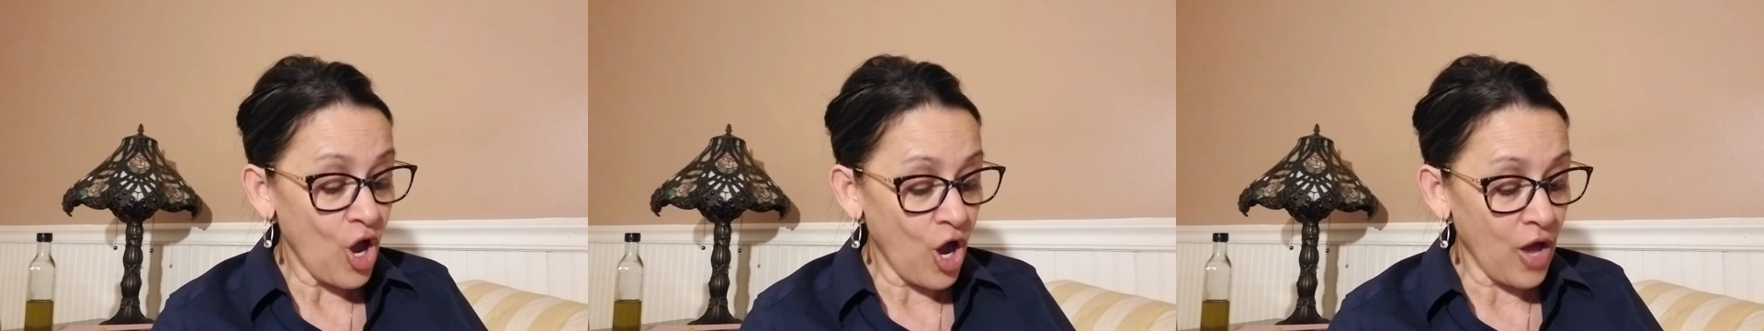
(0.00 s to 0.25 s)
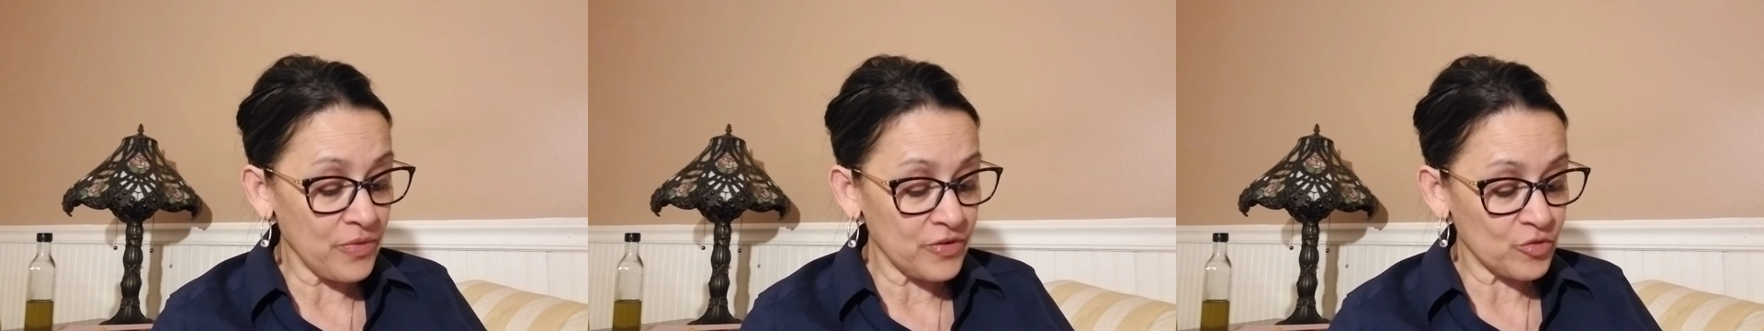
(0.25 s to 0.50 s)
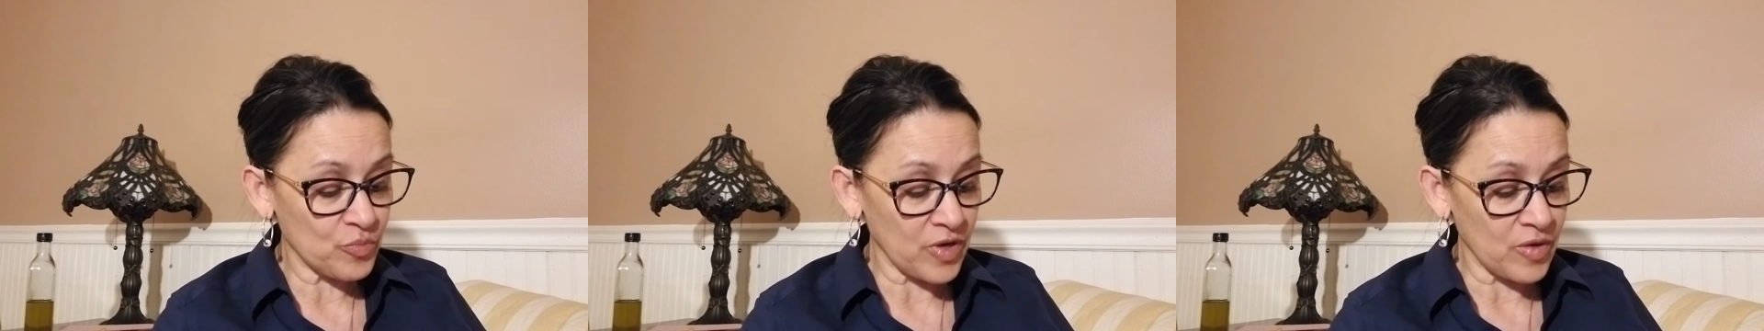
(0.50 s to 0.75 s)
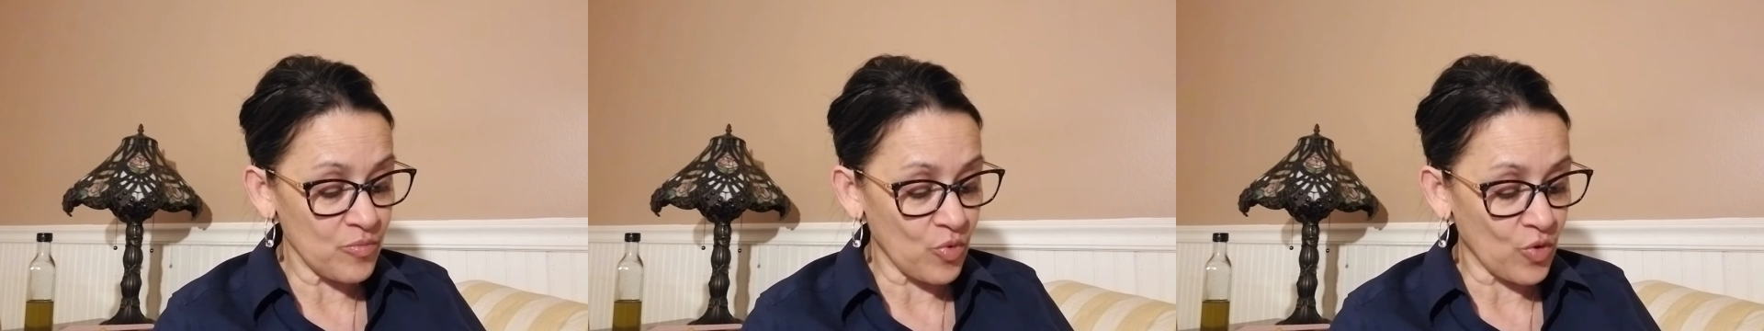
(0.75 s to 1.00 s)
on the
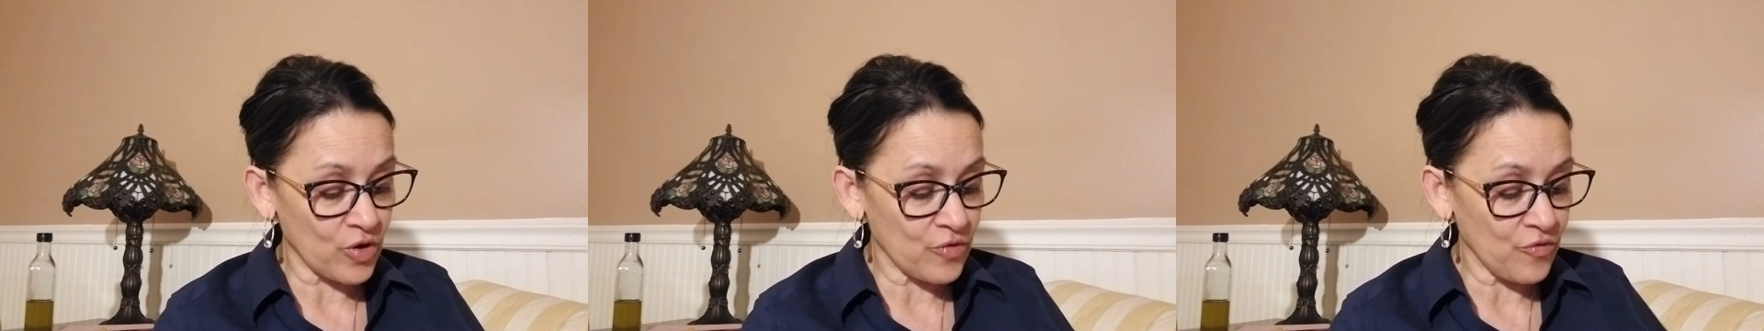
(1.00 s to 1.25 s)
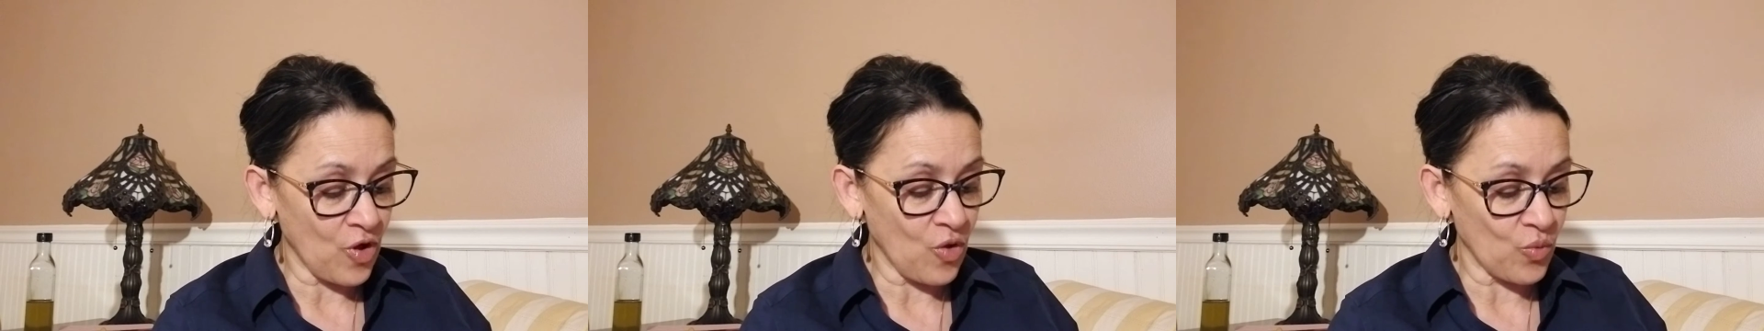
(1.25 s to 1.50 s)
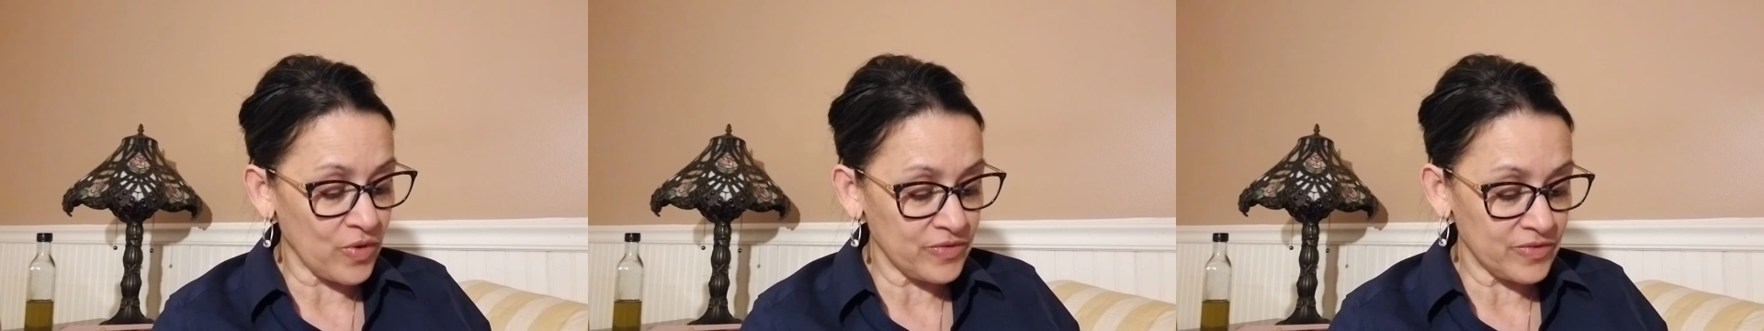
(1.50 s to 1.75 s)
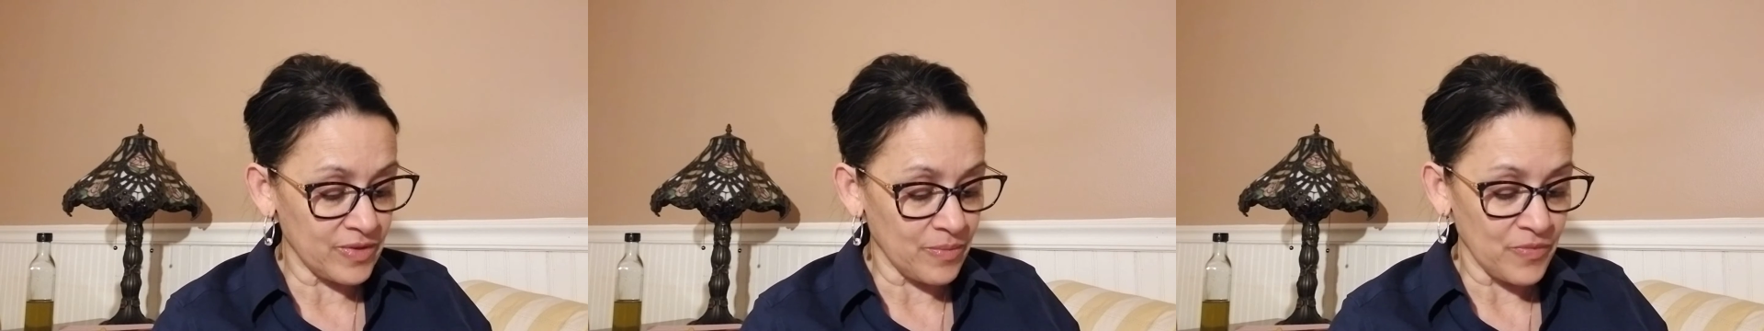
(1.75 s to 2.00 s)
springboard of all
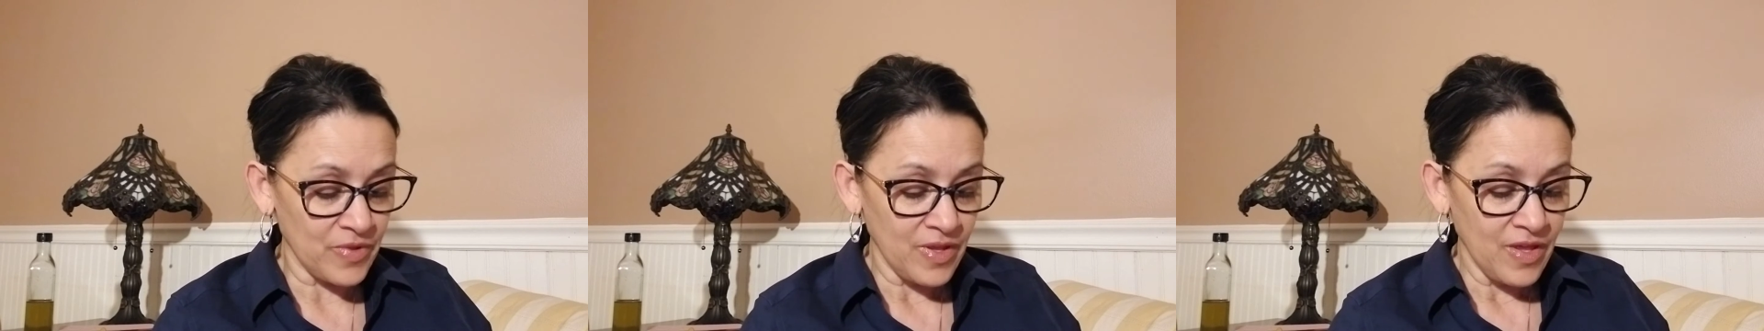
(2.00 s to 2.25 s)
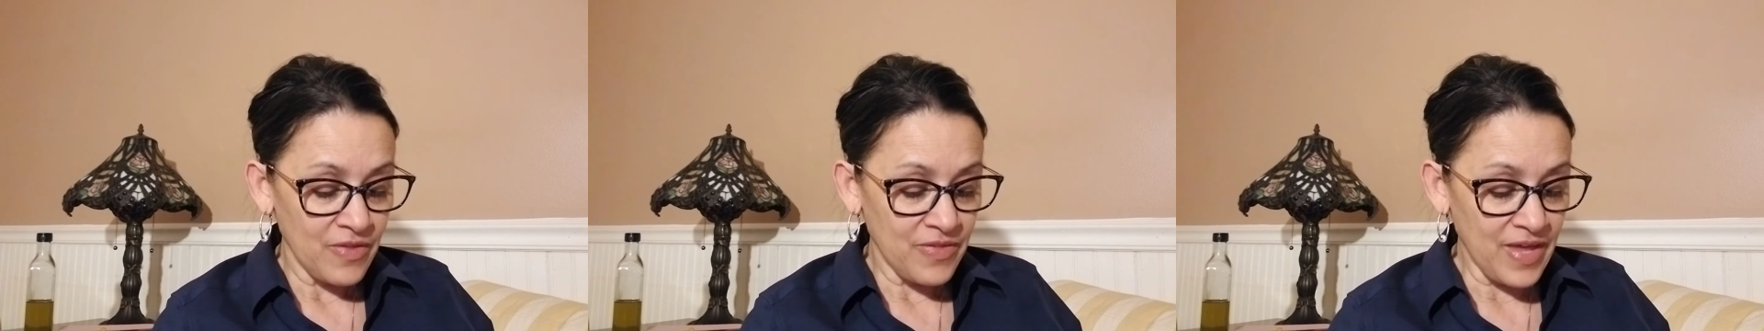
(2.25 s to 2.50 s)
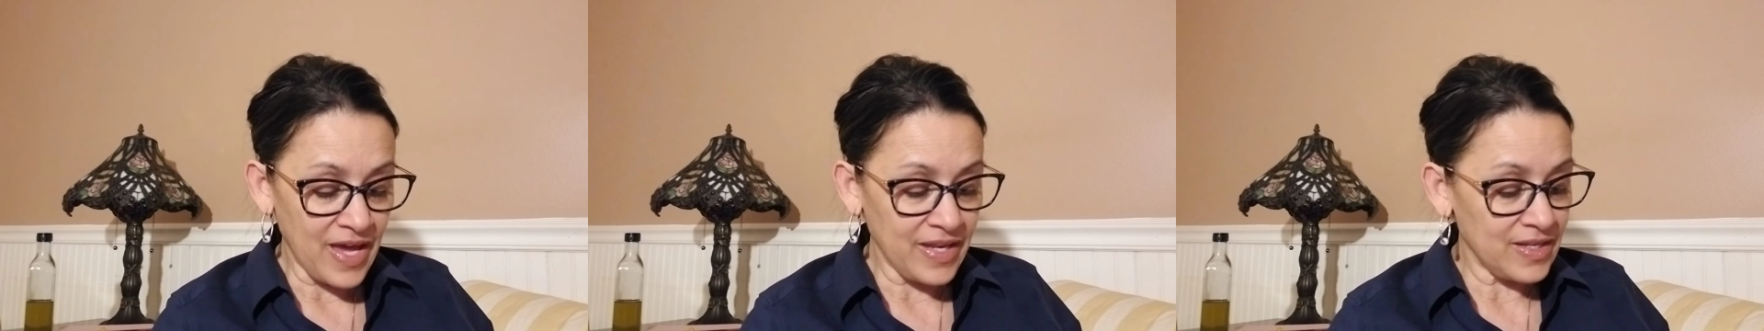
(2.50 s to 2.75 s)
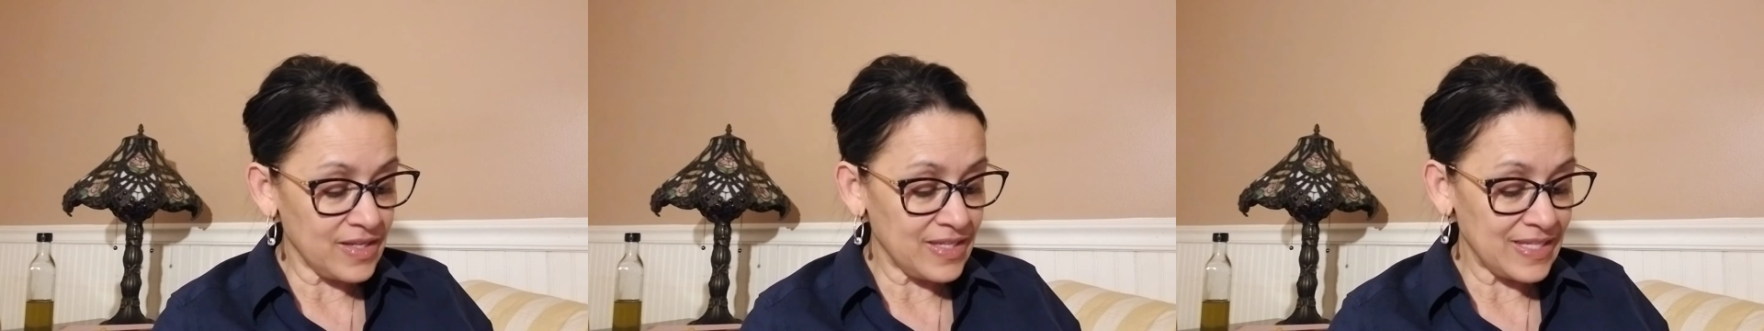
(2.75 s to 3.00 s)
wisdom. That